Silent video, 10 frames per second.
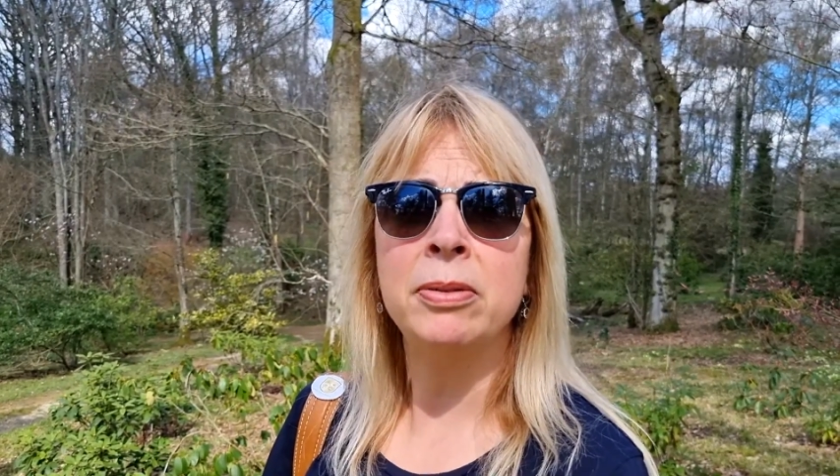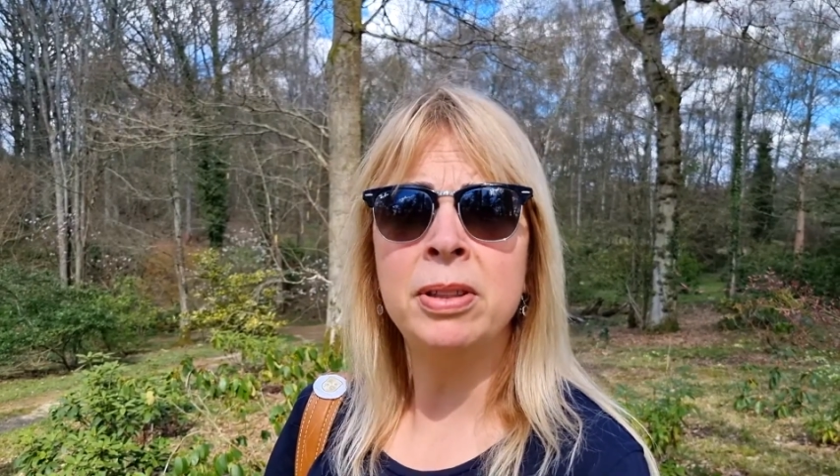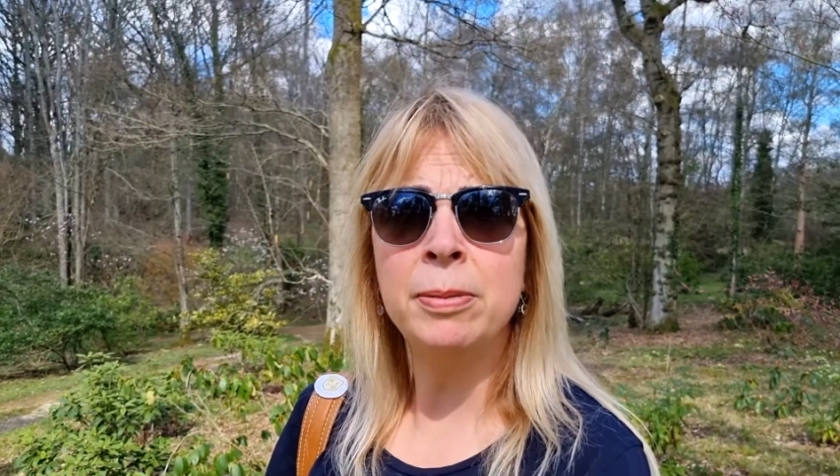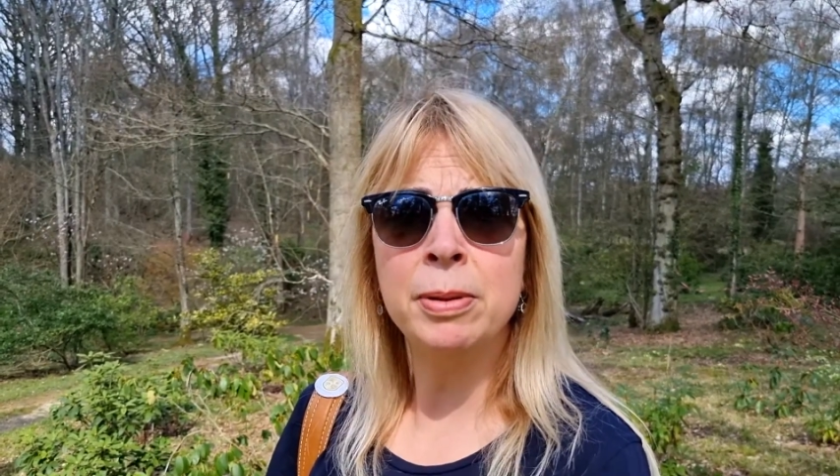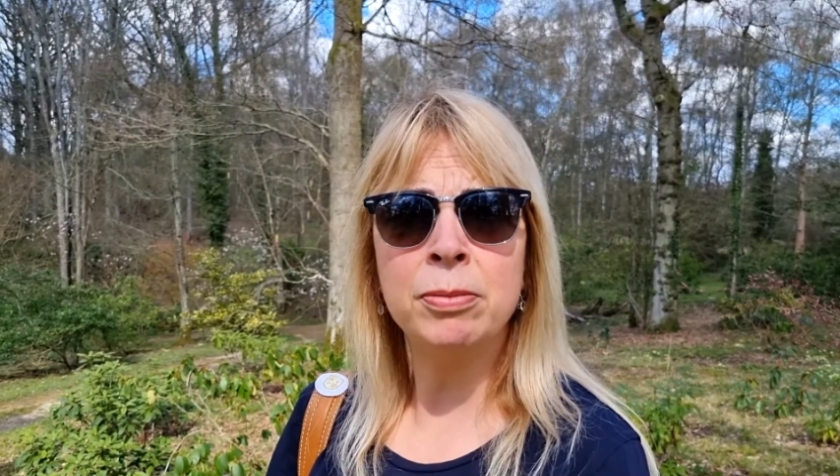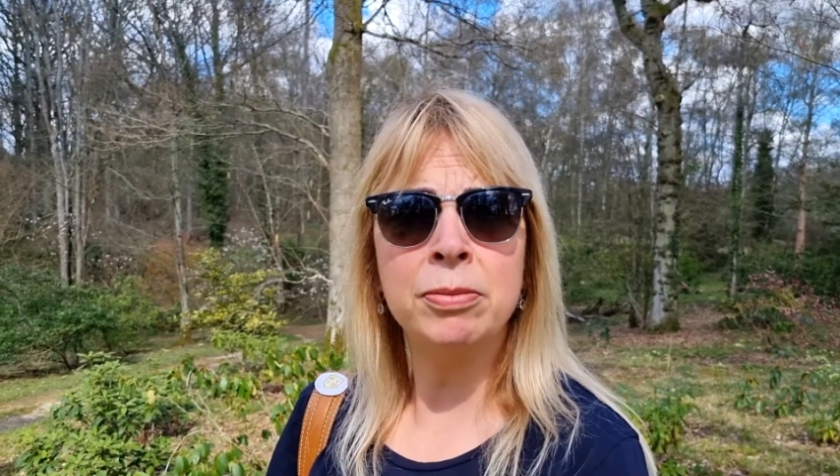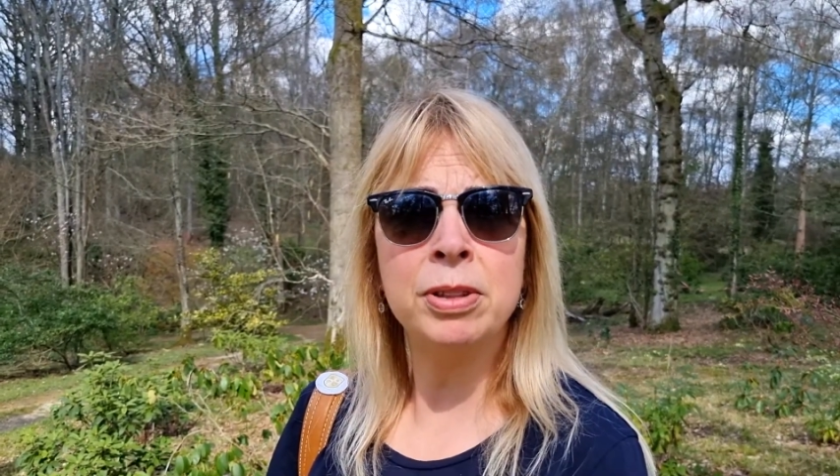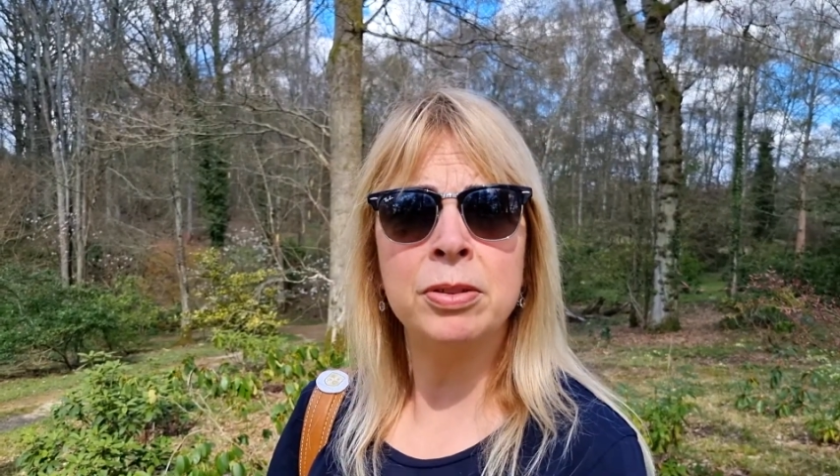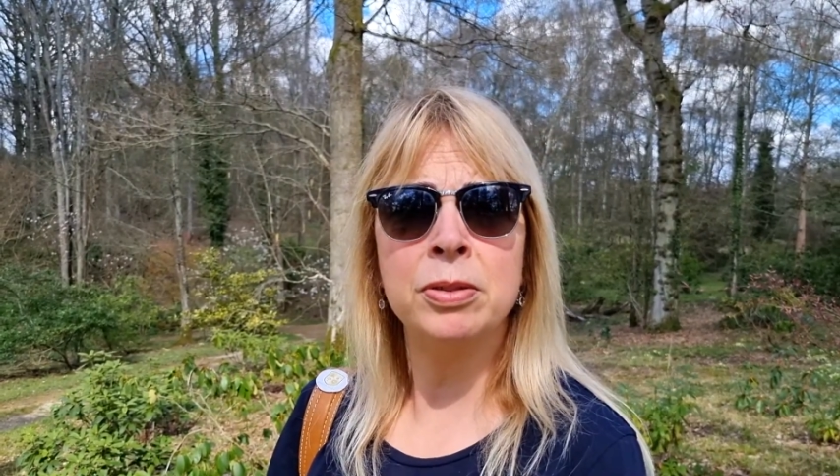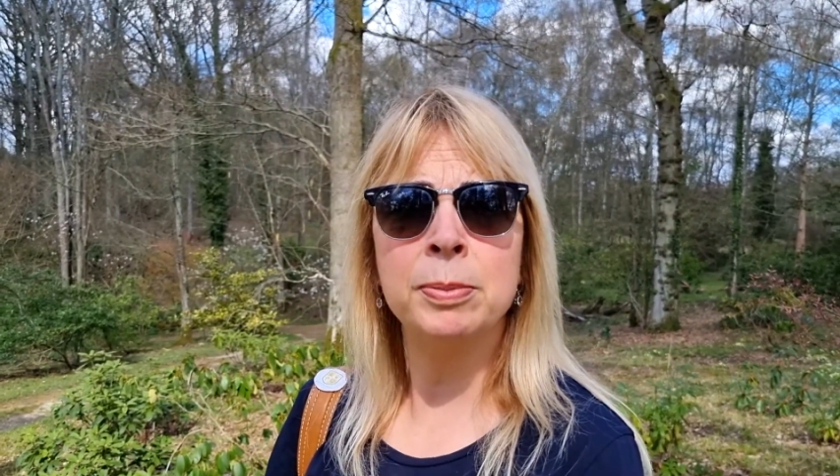I think, about
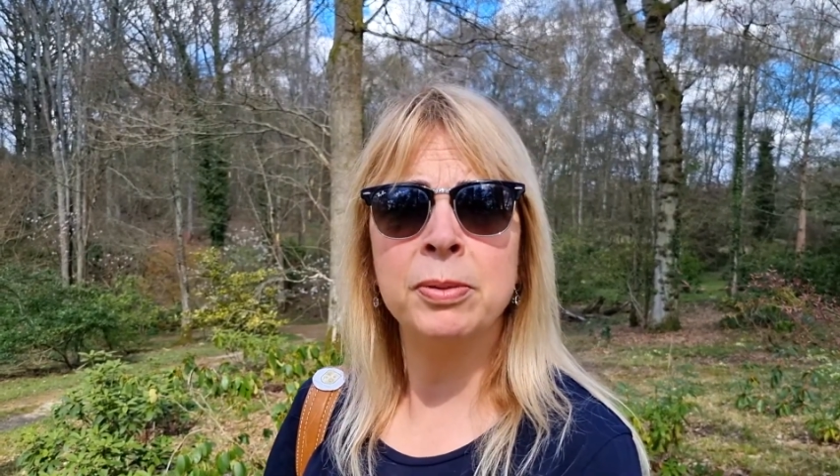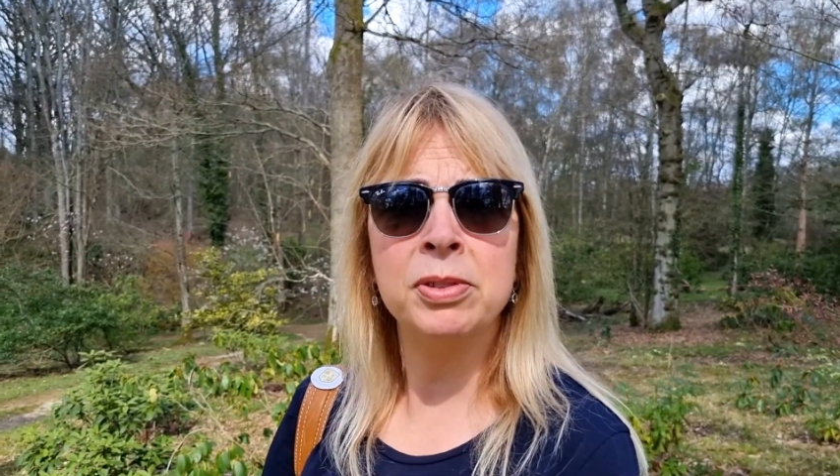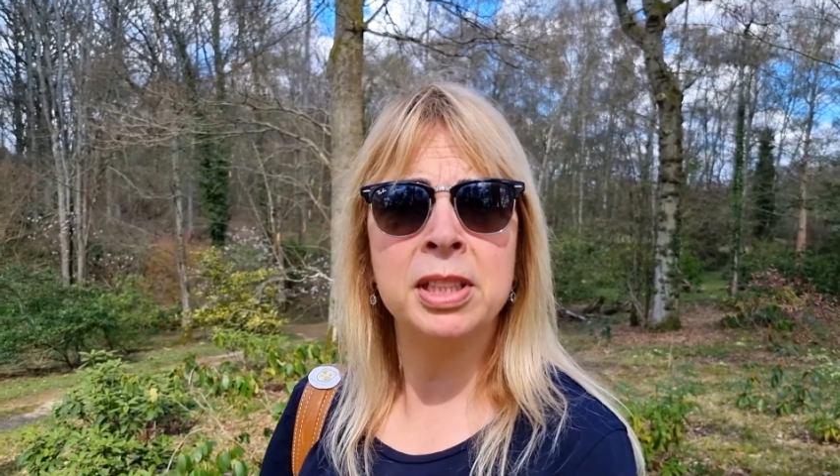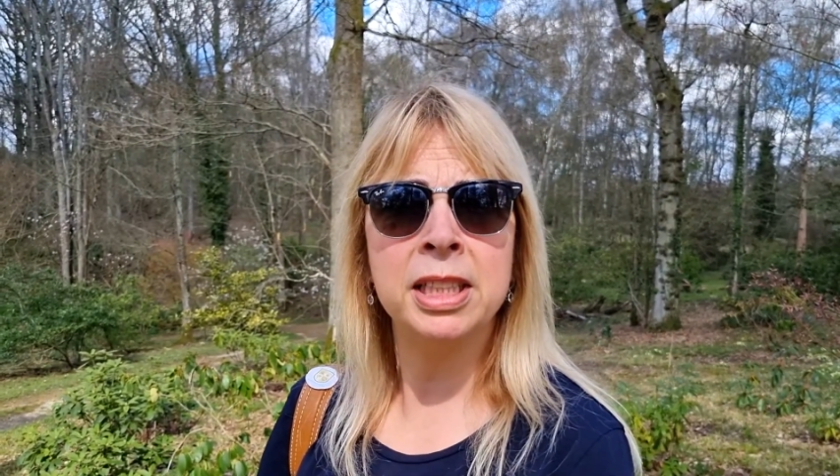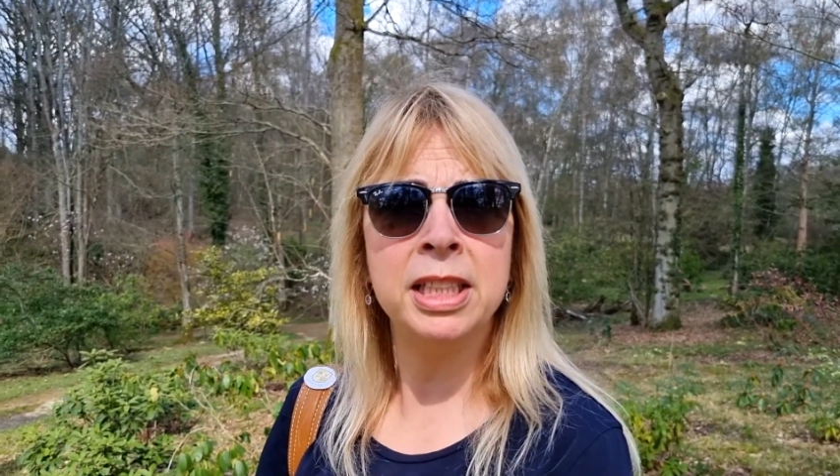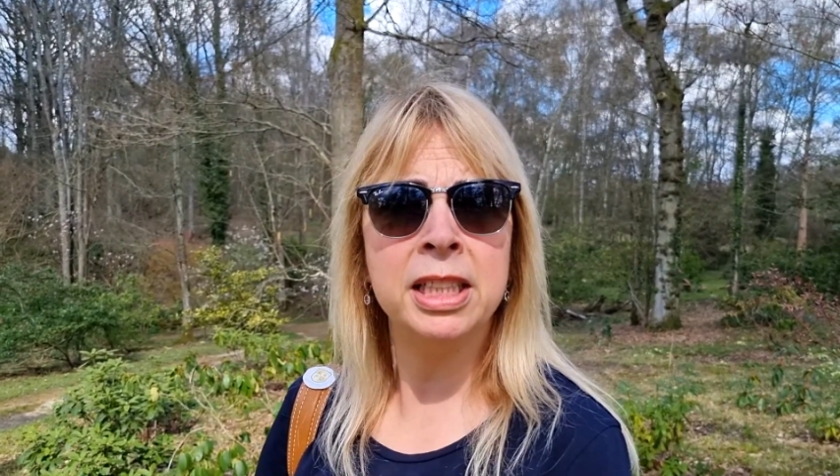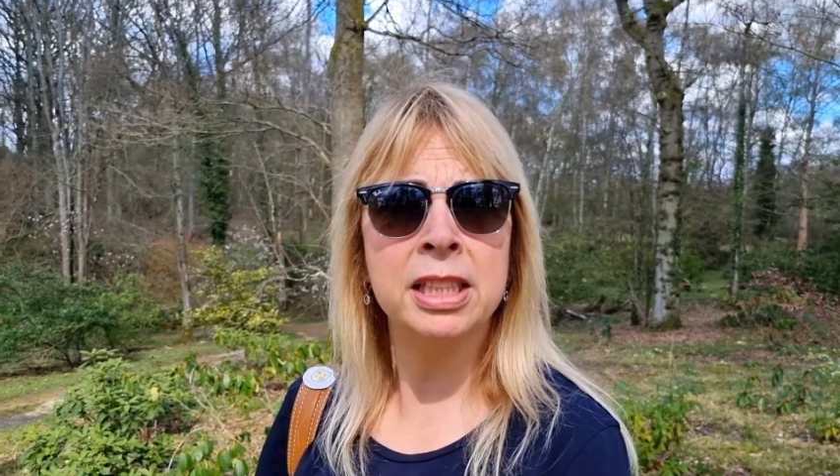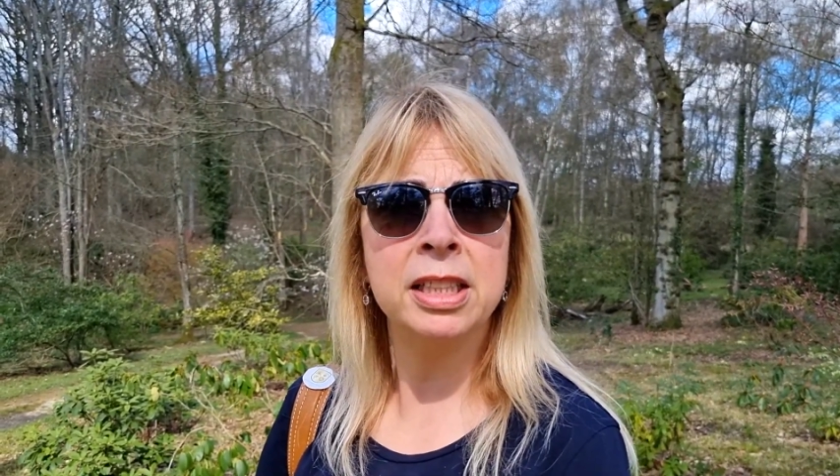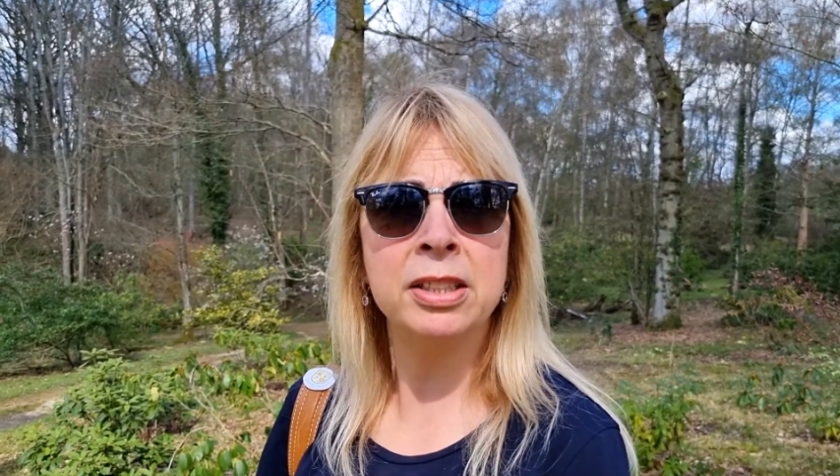3 or 4 months of the year.